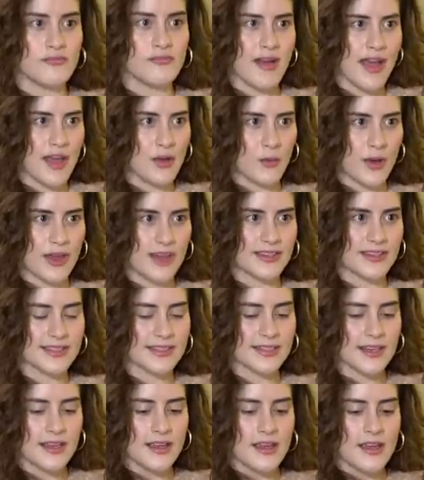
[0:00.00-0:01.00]
of my
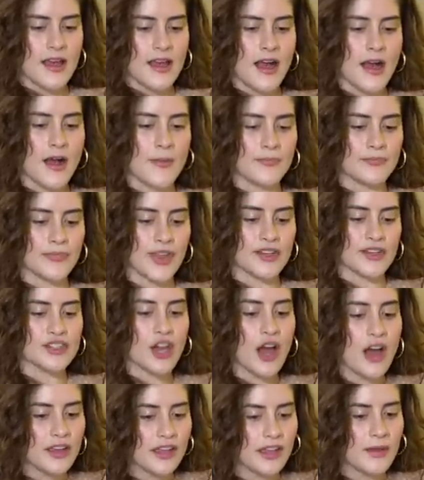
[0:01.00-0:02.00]
waste um, and
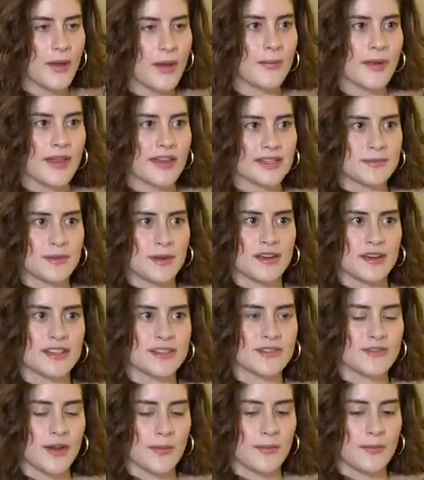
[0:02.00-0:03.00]
talking about my
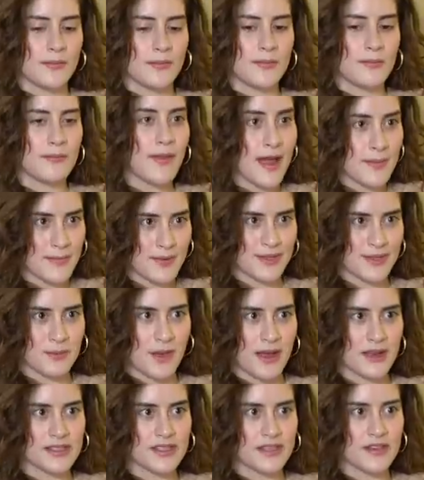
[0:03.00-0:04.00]
experience from my
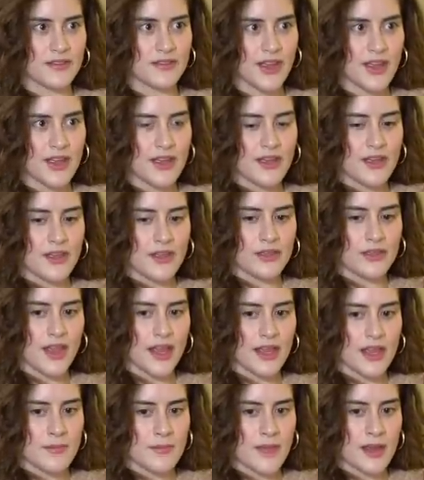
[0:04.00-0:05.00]
perspective, right.
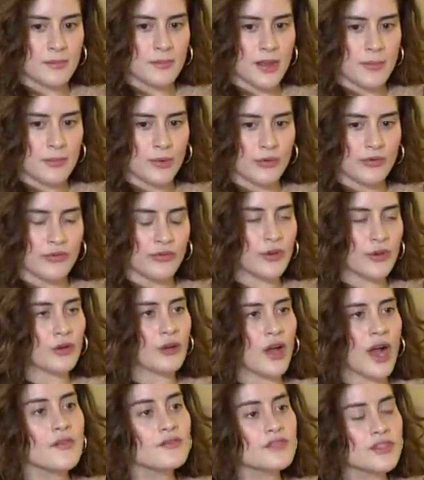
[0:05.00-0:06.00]
that it made people feel
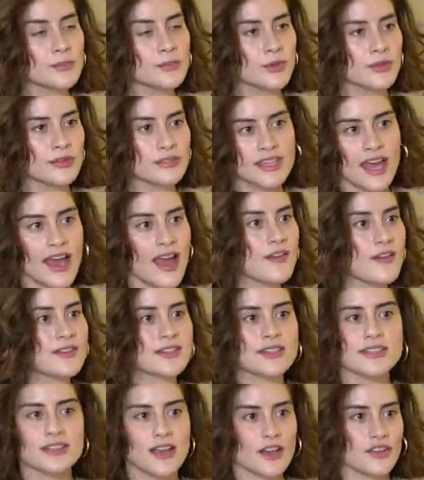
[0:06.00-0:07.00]
comfortable to have a
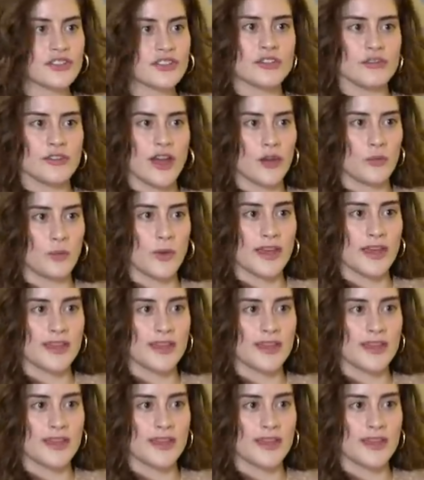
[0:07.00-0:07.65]
discussion around